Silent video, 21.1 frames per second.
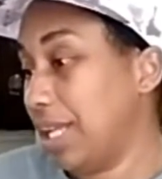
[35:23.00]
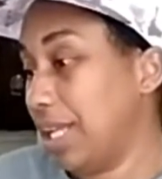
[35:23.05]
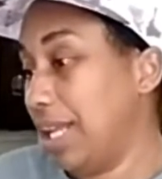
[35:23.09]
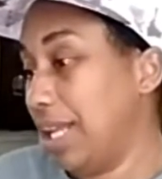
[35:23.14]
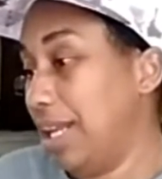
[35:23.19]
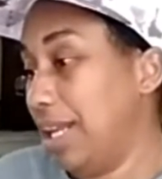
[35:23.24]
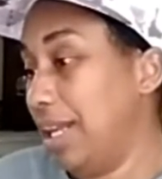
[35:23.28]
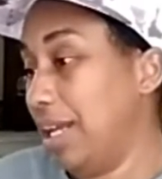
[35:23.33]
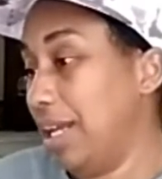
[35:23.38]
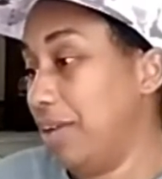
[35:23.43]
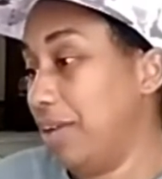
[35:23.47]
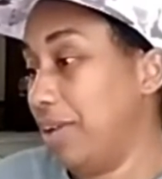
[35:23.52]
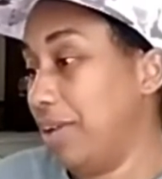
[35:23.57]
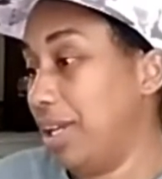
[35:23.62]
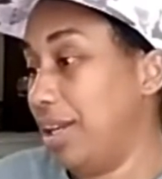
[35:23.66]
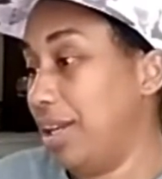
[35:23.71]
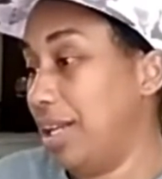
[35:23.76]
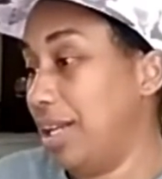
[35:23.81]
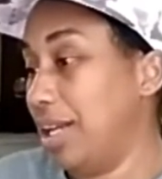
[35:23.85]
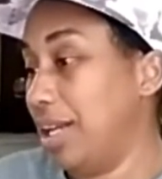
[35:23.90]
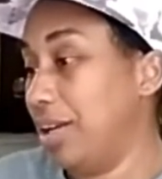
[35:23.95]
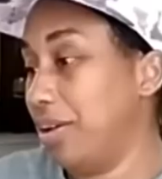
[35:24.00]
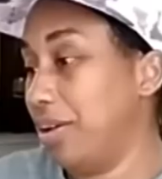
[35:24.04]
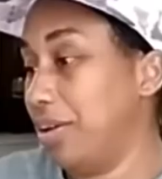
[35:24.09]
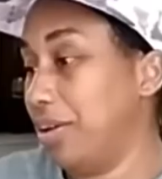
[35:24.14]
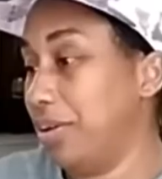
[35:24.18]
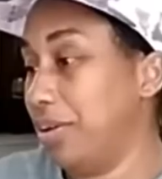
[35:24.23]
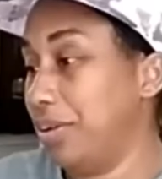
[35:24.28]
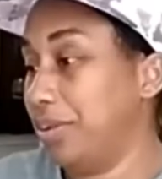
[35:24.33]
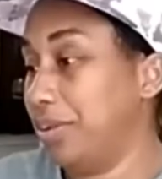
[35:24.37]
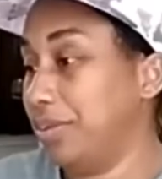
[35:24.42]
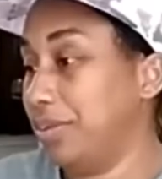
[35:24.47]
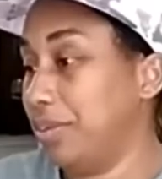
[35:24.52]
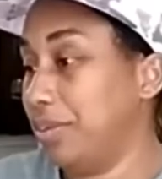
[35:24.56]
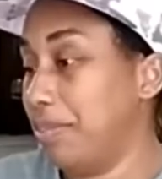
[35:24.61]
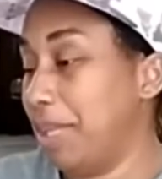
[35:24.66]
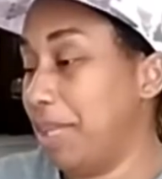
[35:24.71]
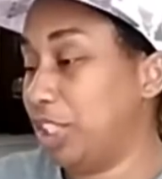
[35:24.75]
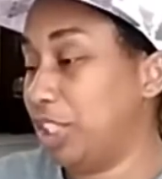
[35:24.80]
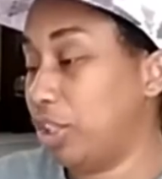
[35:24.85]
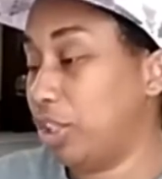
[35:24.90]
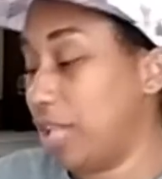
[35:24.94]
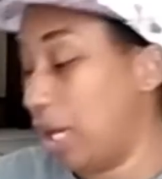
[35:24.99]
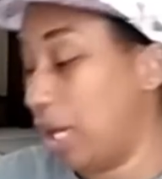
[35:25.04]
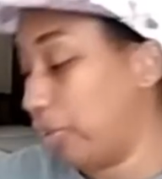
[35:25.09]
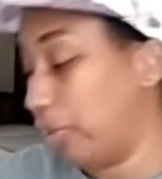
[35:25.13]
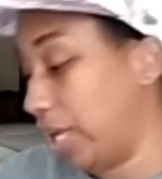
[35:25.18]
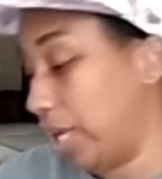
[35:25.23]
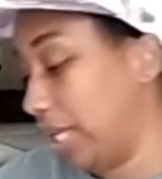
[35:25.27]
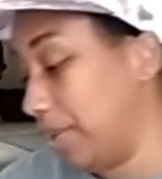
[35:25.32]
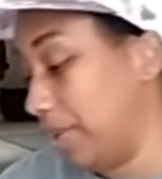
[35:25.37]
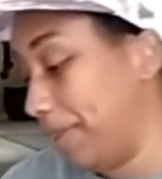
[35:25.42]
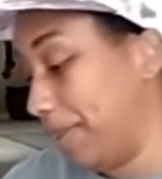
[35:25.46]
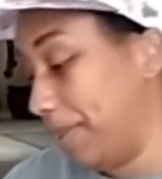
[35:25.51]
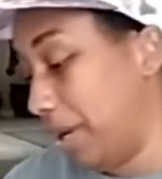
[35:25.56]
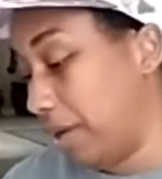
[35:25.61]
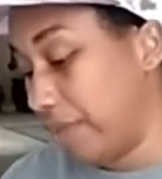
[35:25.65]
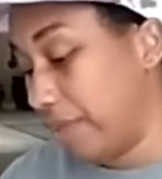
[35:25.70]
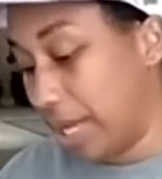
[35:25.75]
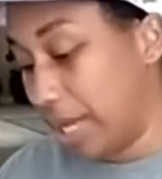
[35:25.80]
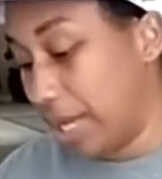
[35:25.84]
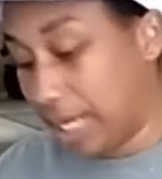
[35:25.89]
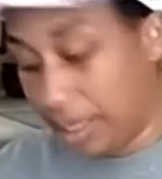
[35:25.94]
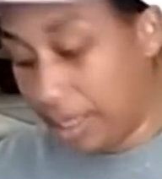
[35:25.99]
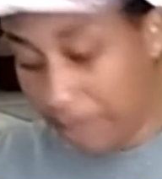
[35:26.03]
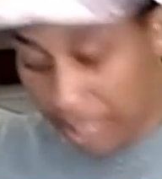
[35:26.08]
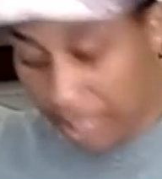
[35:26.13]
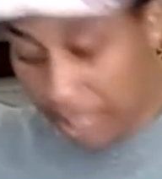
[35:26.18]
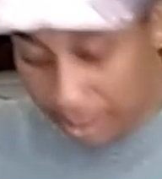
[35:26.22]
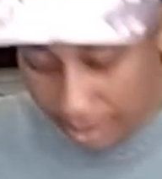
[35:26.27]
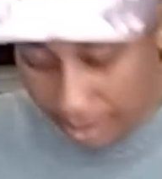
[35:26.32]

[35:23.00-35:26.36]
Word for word: Hello, hello. Make sure y'all ring the bell if y'all coming